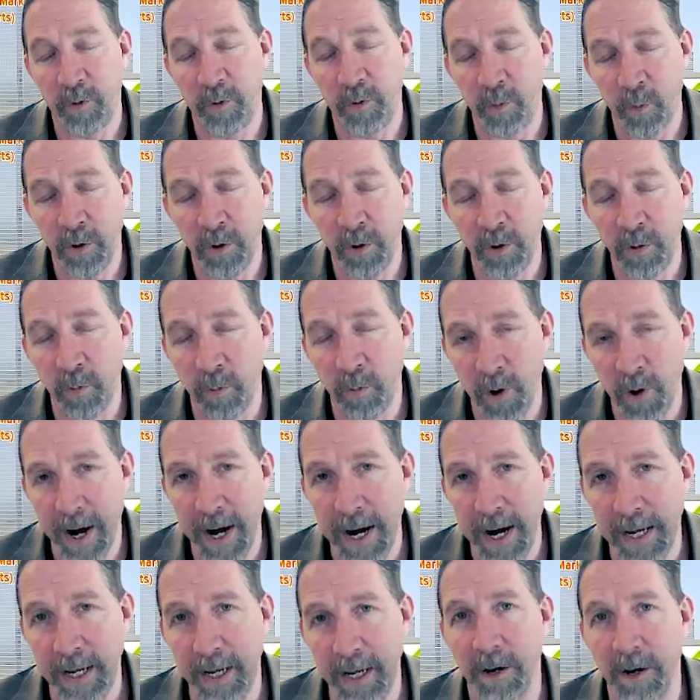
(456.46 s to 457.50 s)
when you're
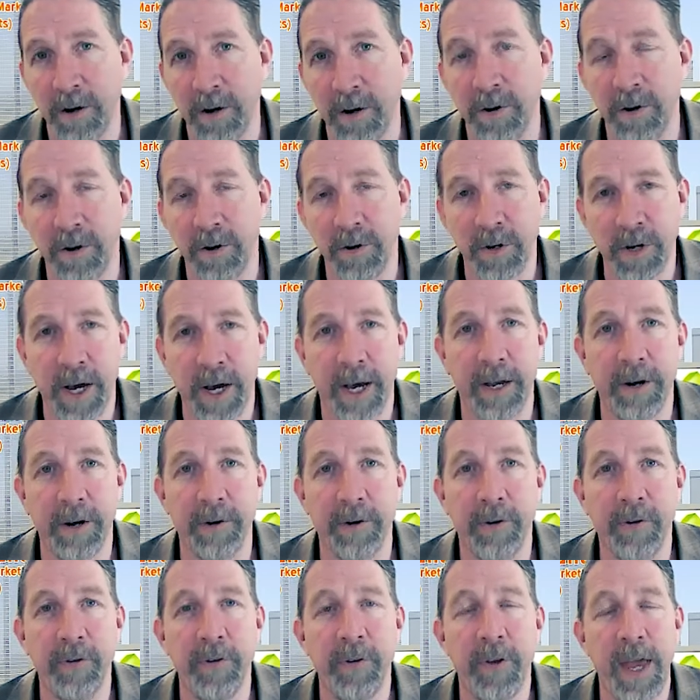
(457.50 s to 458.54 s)
writing your
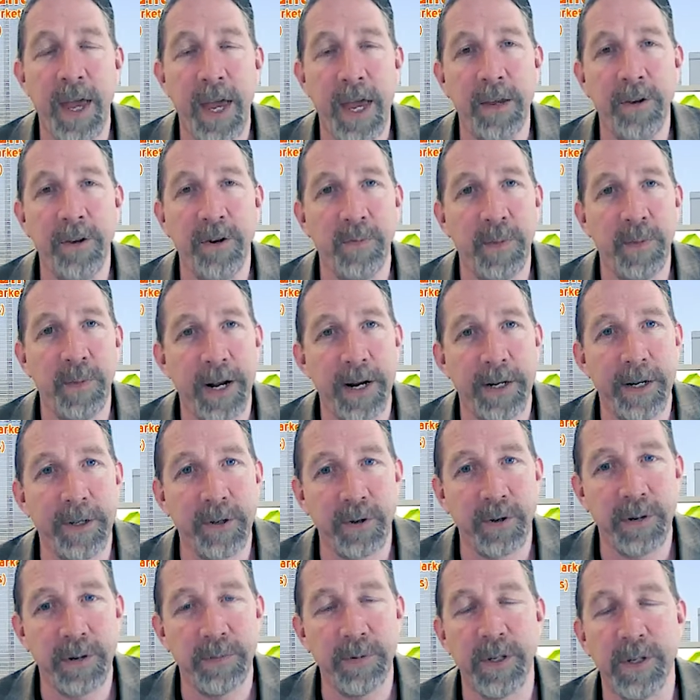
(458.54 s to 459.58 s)
titles and your meta
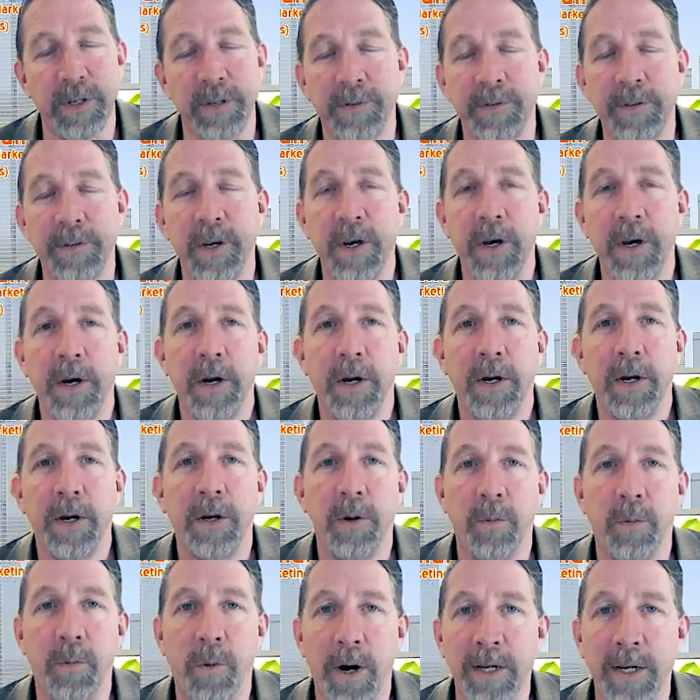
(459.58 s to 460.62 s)
descriptions,
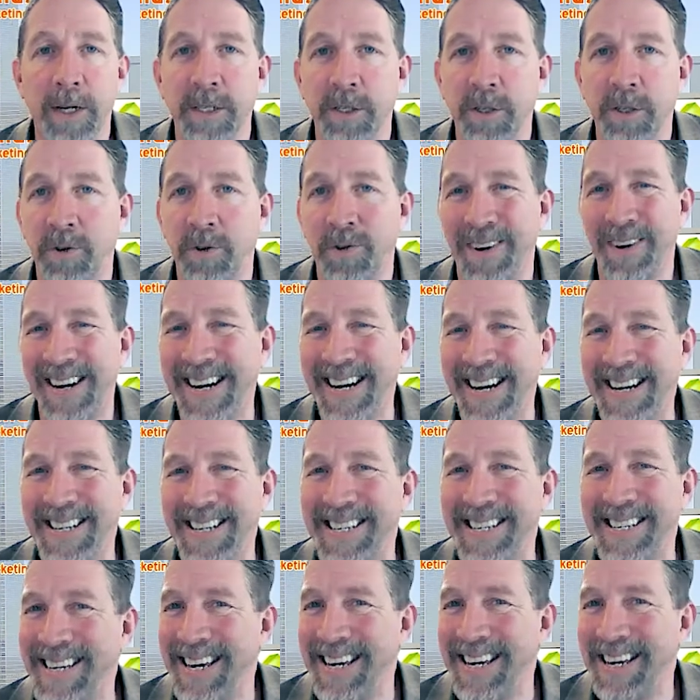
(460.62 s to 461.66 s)
you want to try
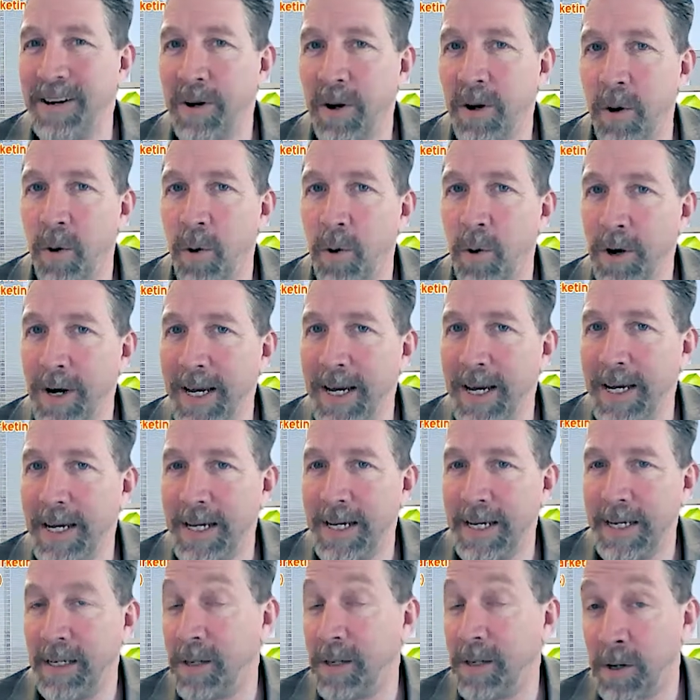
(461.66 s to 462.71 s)
to get your core
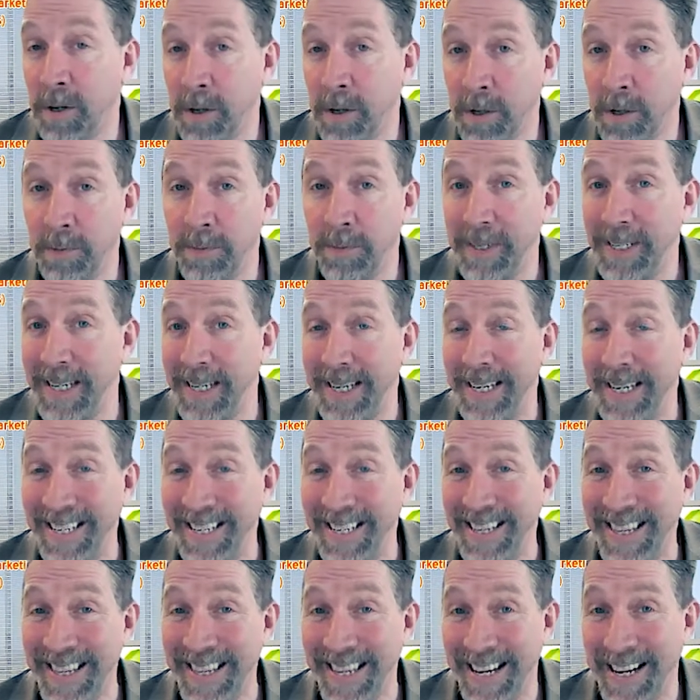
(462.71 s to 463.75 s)
key terms
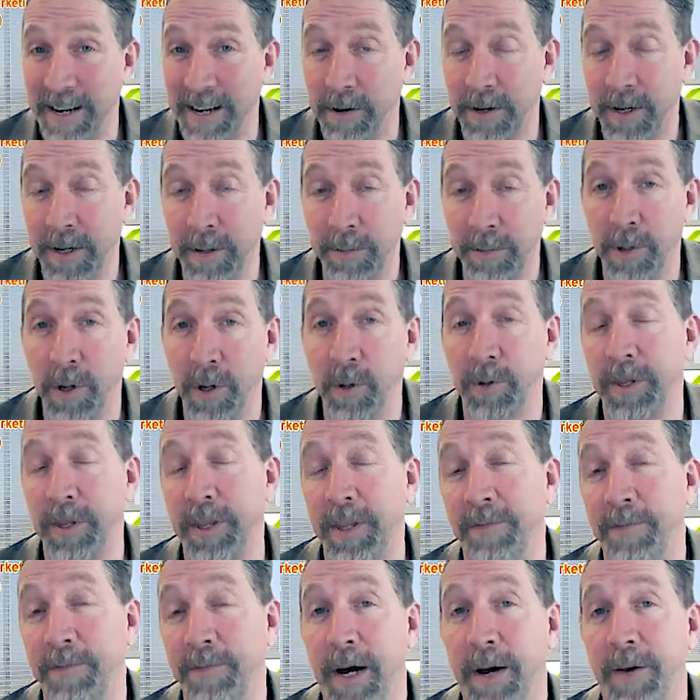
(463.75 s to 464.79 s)
in there, in both
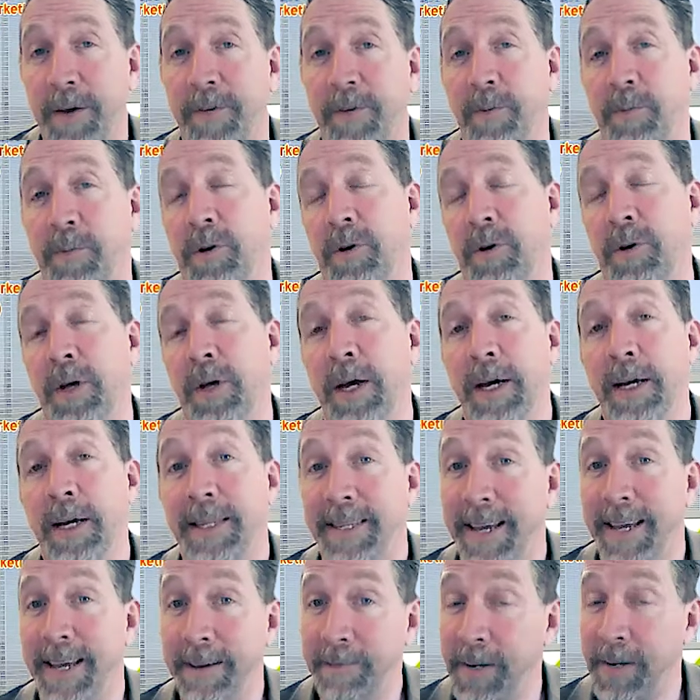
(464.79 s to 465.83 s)
if possible.
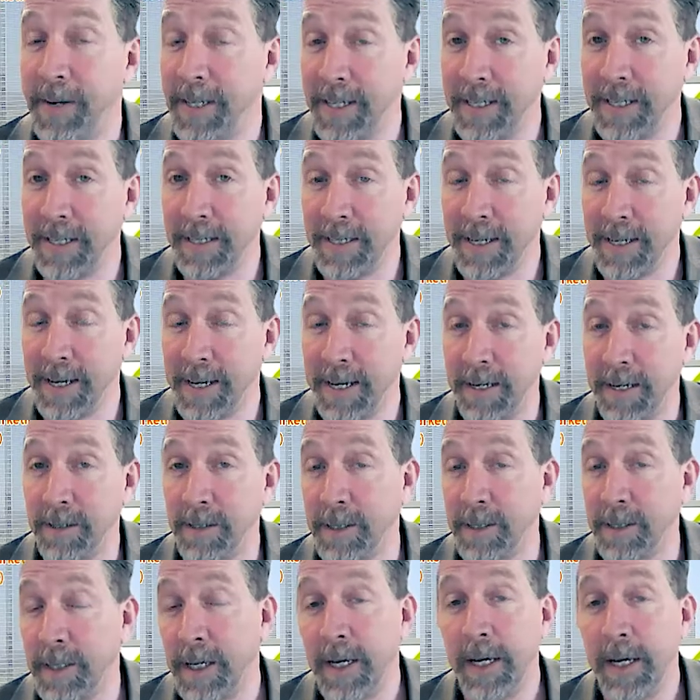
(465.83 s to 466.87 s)
Definitely the
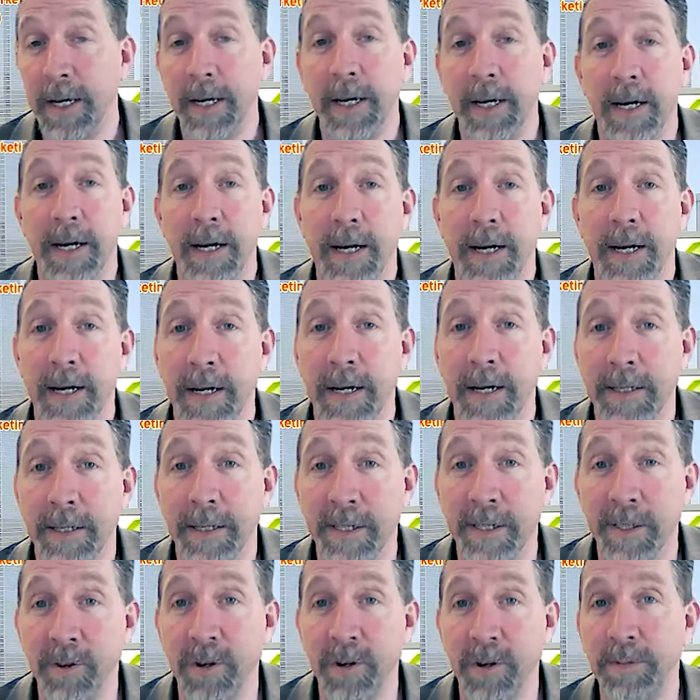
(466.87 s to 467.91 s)
title, the
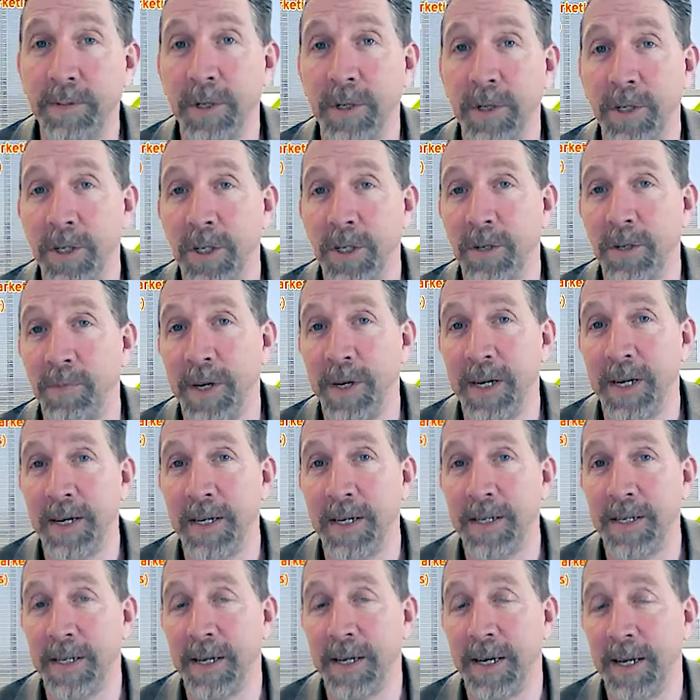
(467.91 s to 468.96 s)
description, just
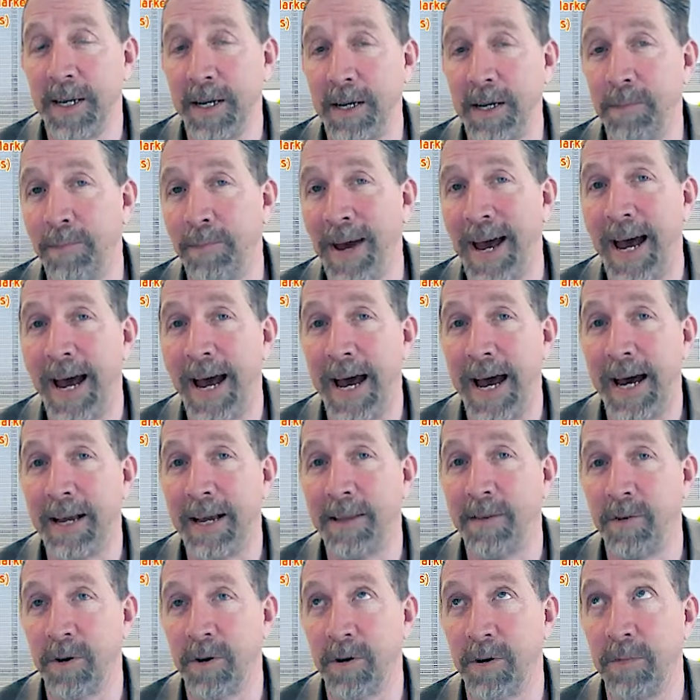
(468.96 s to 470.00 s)
because it can
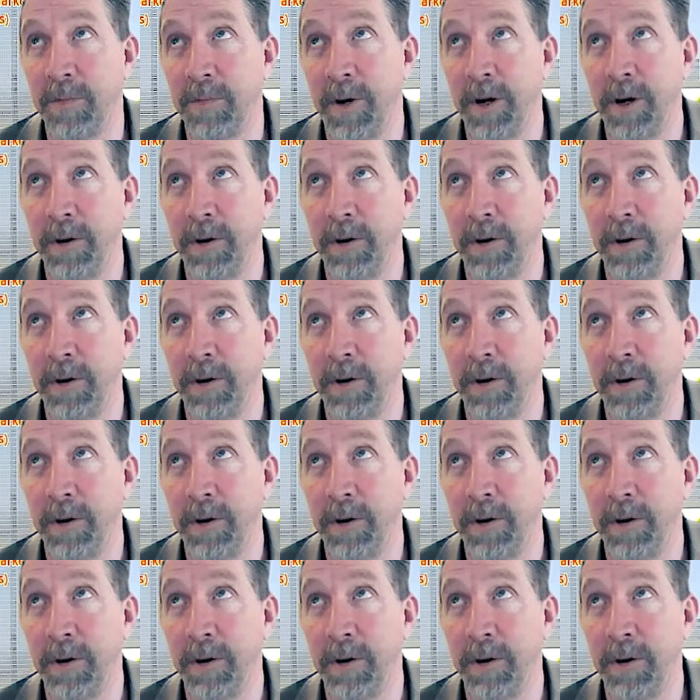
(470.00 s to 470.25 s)
impact or